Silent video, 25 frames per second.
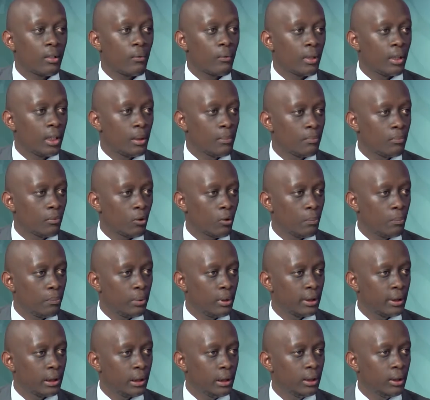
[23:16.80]
with him
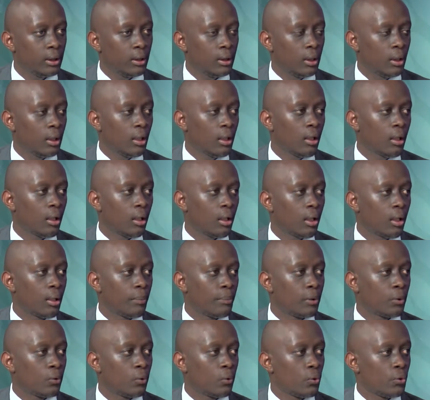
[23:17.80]
completely uh,
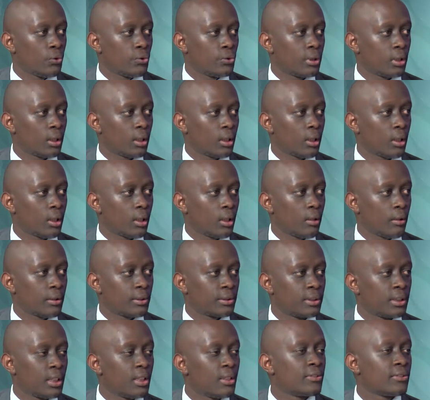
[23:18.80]
because
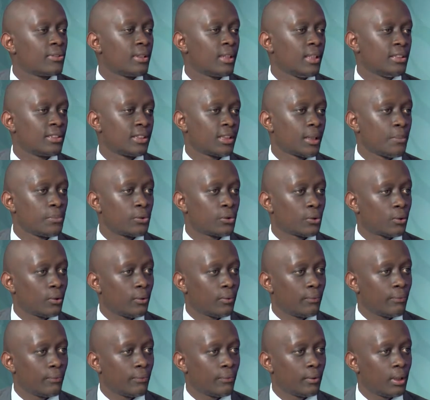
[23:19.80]
since the inception
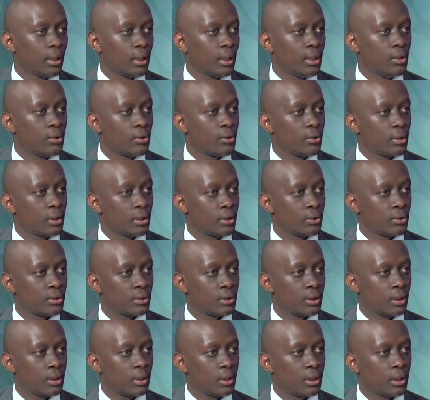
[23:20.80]
of the
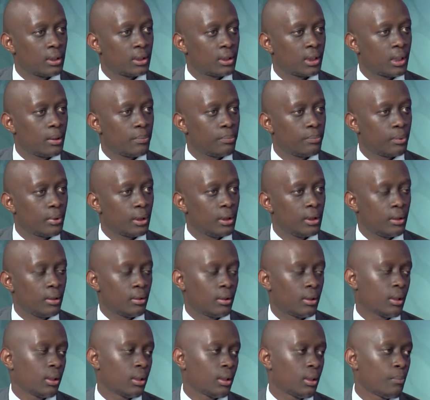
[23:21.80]
interest uh, rate cap in
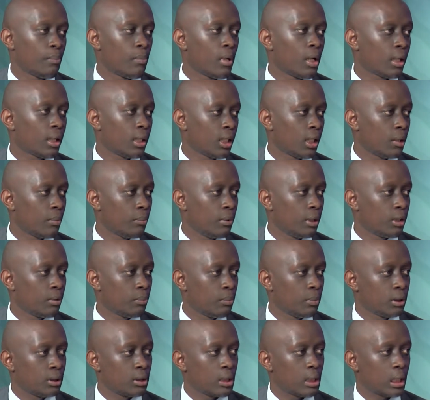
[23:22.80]
the Banking
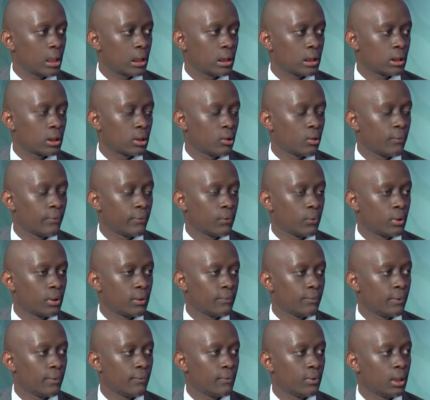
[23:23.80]
Amendment Act of
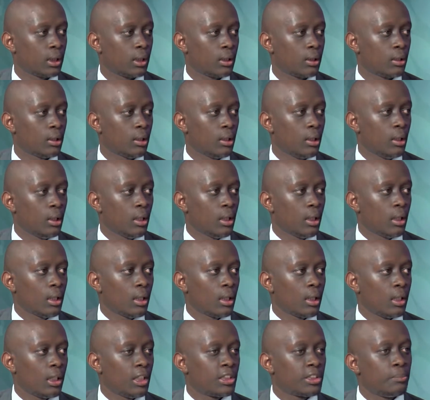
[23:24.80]
2015,
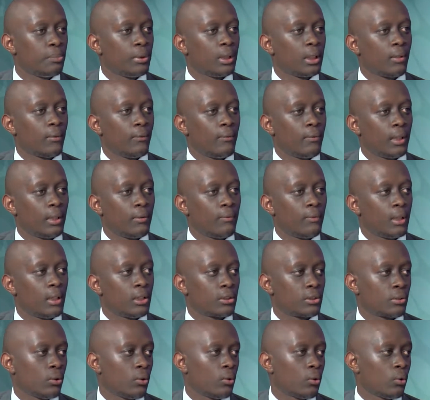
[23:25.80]
there's been a very, very
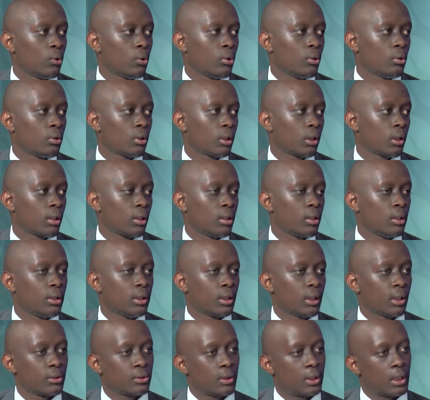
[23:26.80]
slow credit
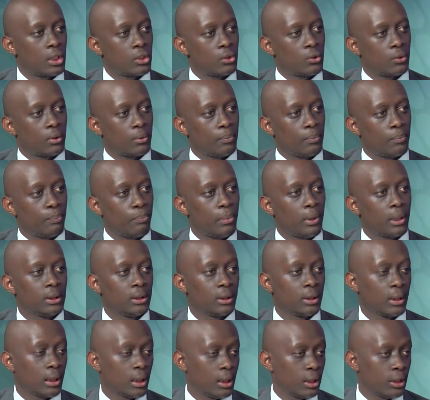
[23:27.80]
extension,
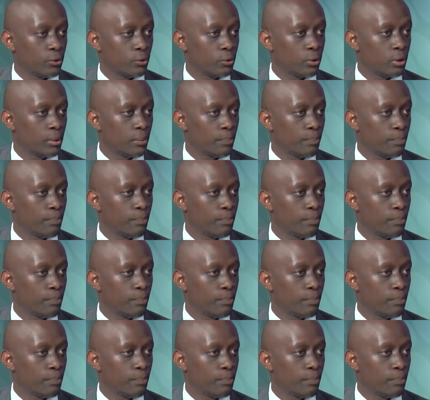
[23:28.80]
particularly to the